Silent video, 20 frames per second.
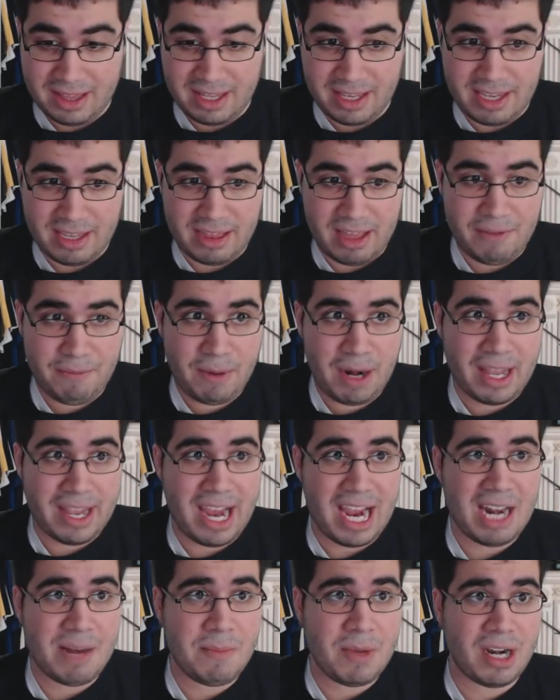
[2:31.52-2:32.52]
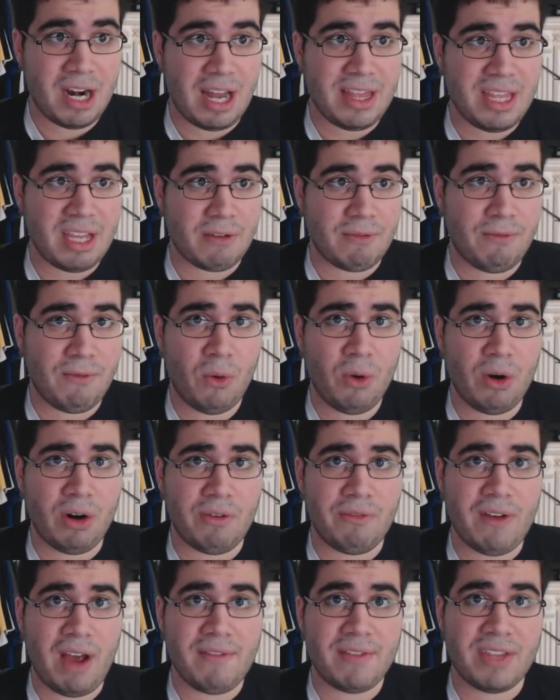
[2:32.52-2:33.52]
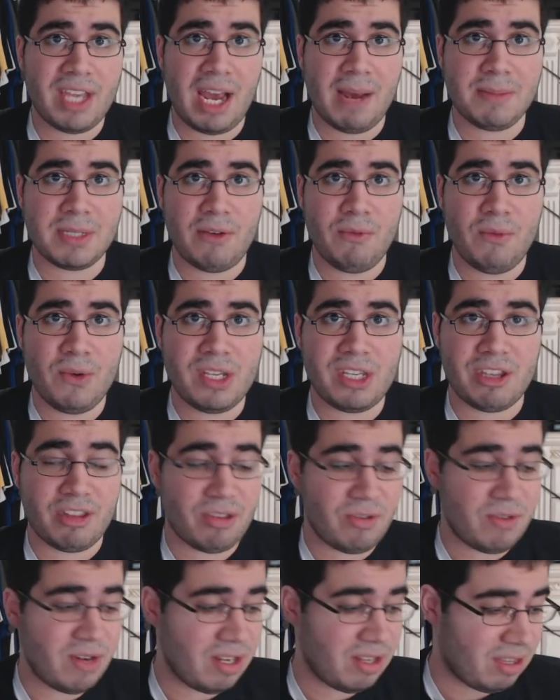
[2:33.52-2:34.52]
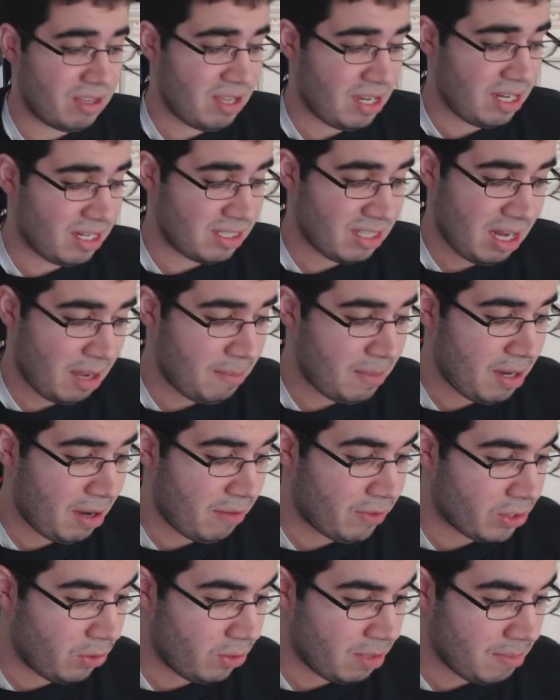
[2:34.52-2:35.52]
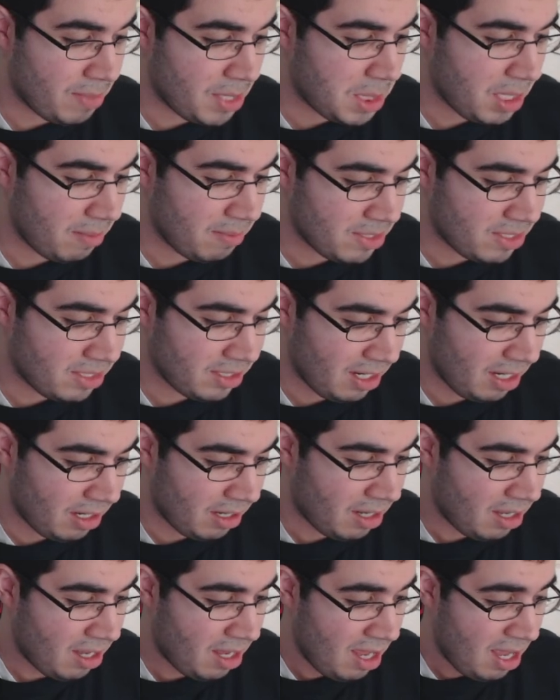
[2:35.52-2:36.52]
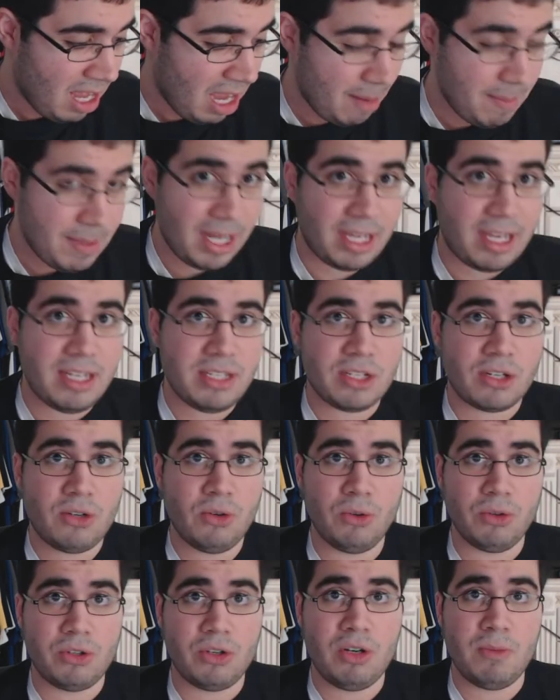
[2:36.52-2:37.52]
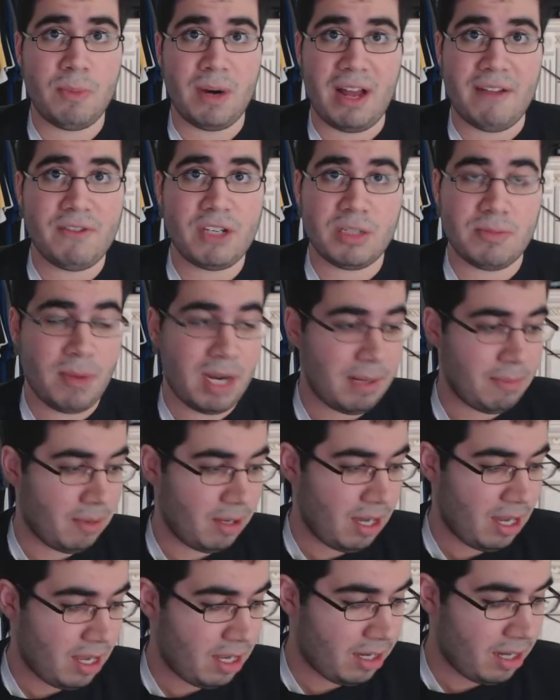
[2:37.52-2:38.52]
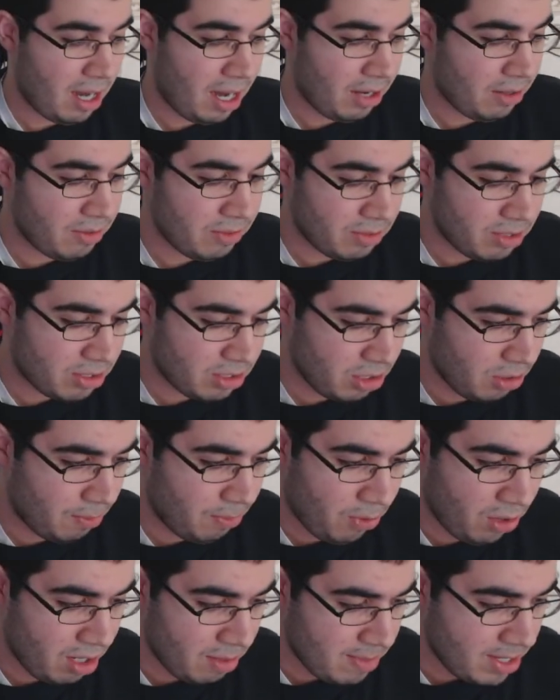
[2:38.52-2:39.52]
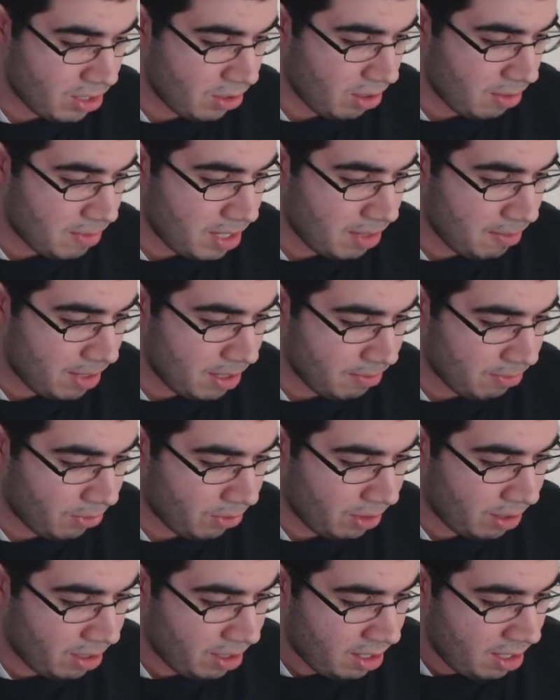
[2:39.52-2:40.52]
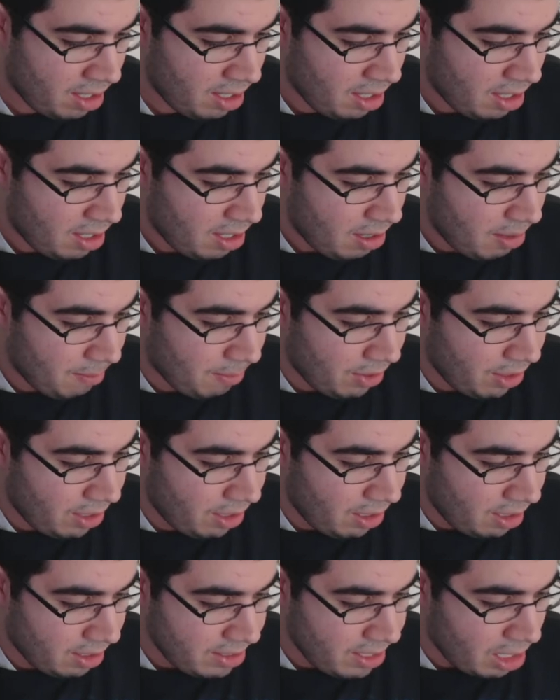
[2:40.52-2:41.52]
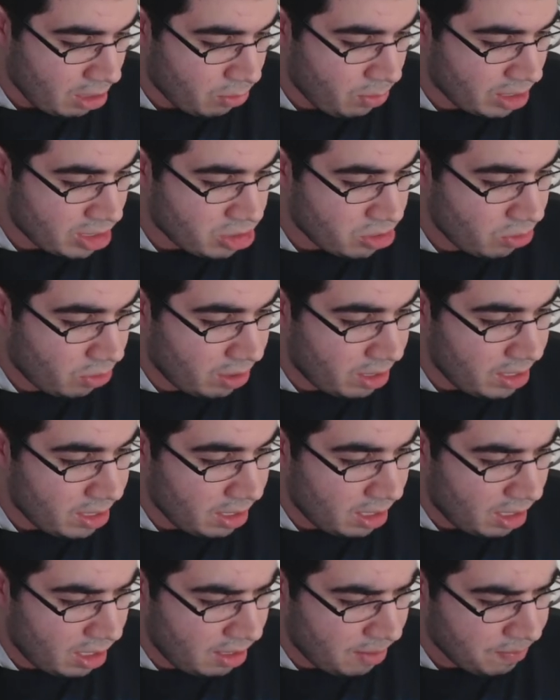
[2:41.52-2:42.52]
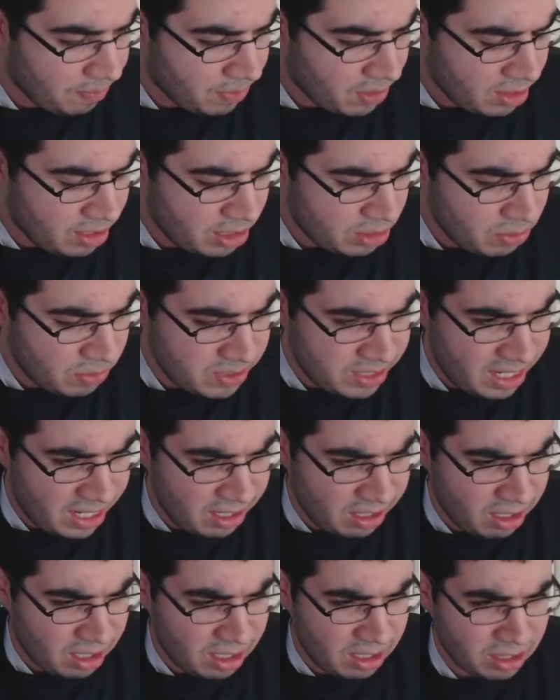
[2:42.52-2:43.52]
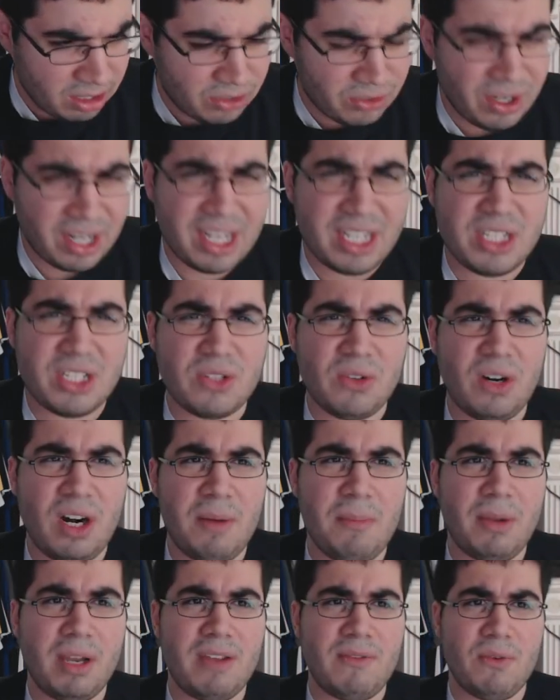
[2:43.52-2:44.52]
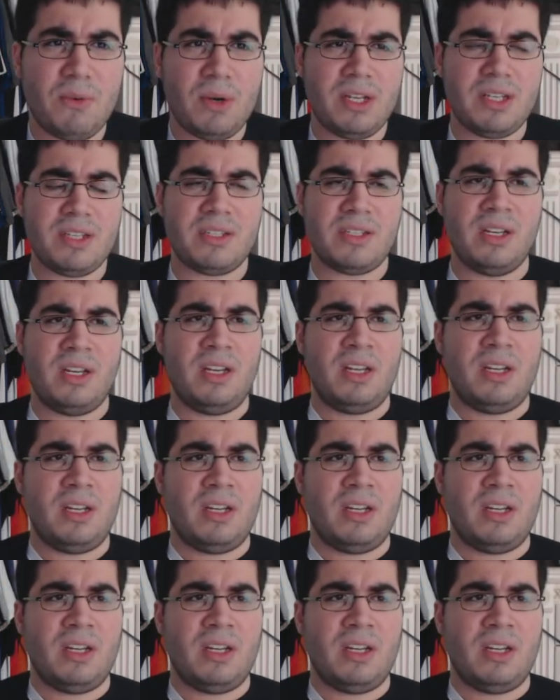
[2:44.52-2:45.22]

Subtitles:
They've probably had him here, I think, 4 or 5 times. I went to the 3 of the things, and I'm never going to meet Sheamus again. I mean, like, he's a cool dude, but I've just met him a lot. There's no point of me going to meet him anymore. But yeah, quick story. This was at a cricket store, I believe it was.